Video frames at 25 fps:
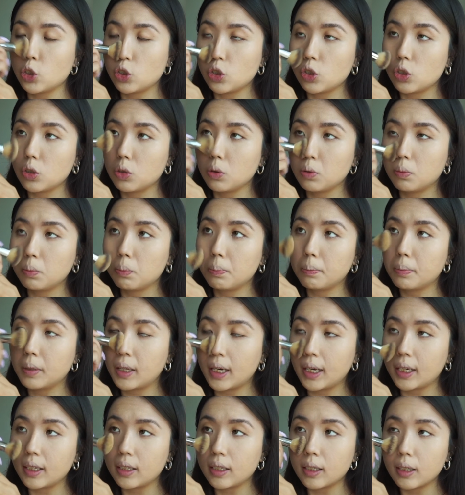to
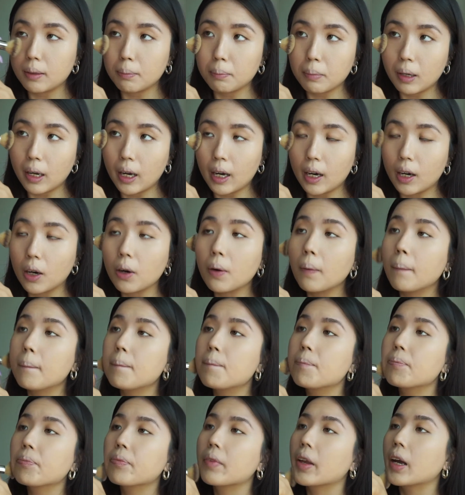blend them out
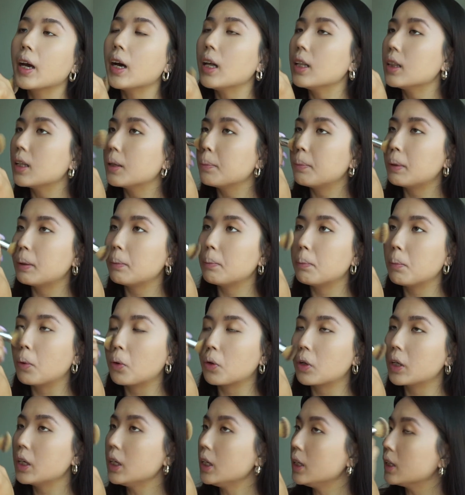a little bit
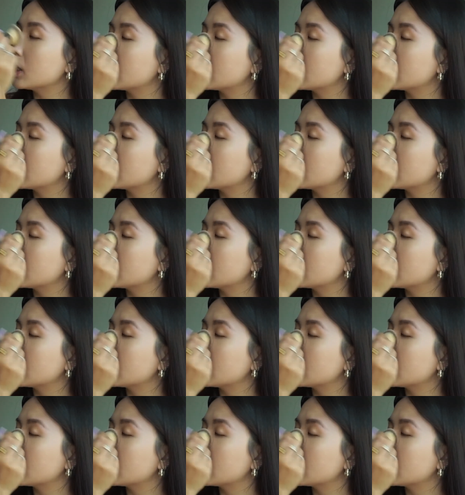more.